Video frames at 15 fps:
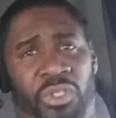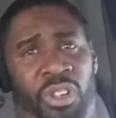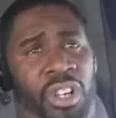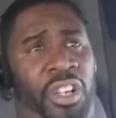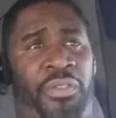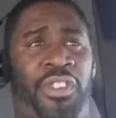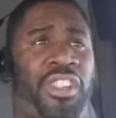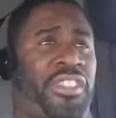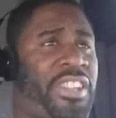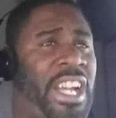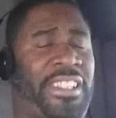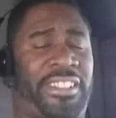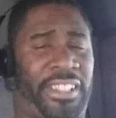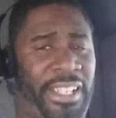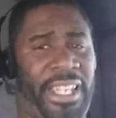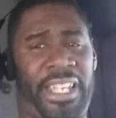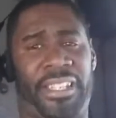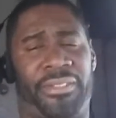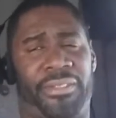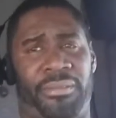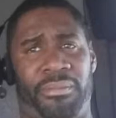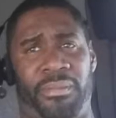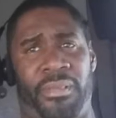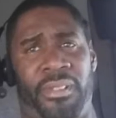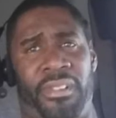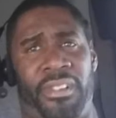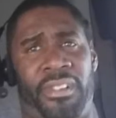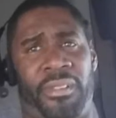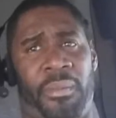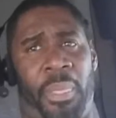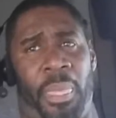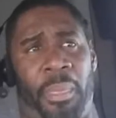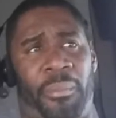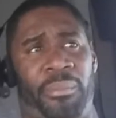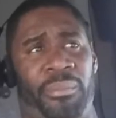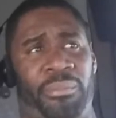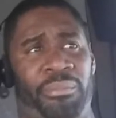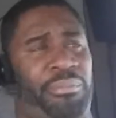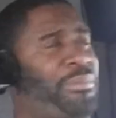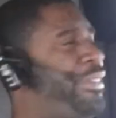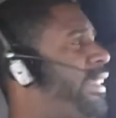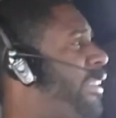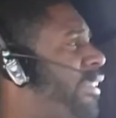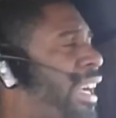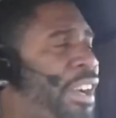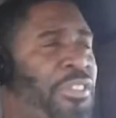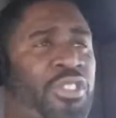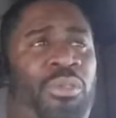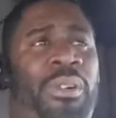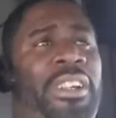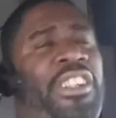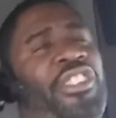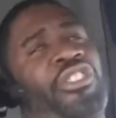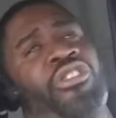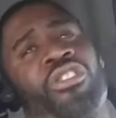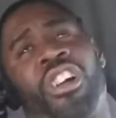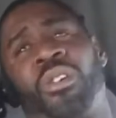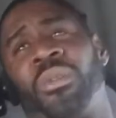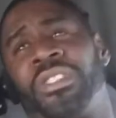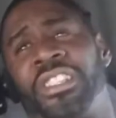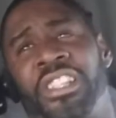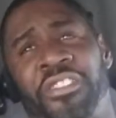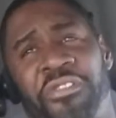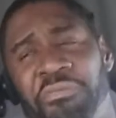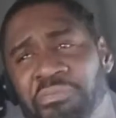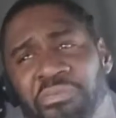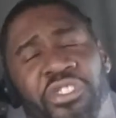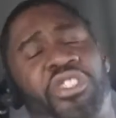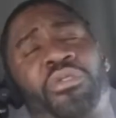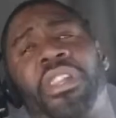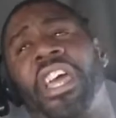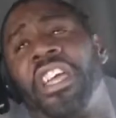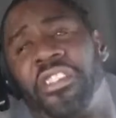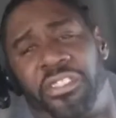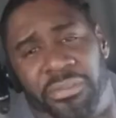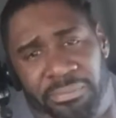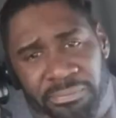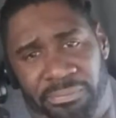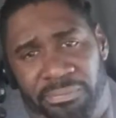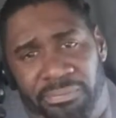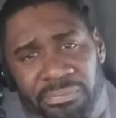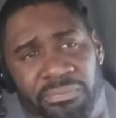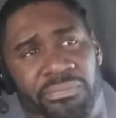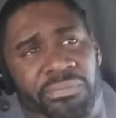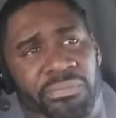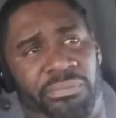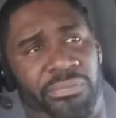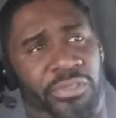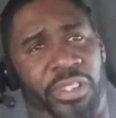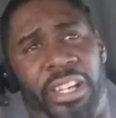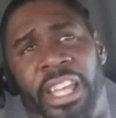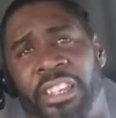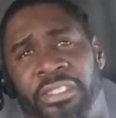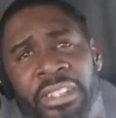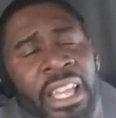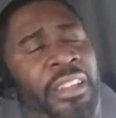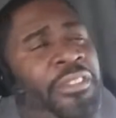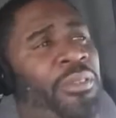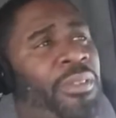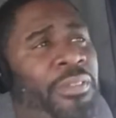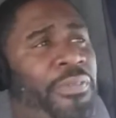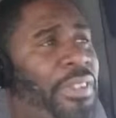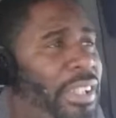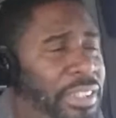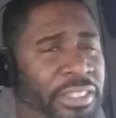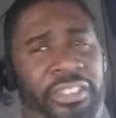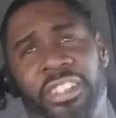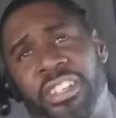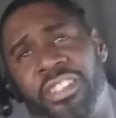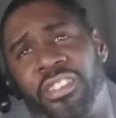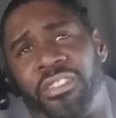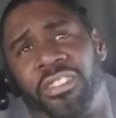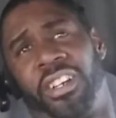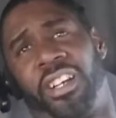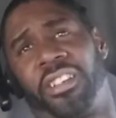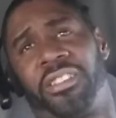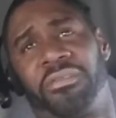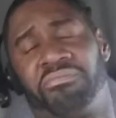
or if you decide to leave, they'll have someone in this truck within 2 days. 3 days, I'll have someone fill in the seat in your truck.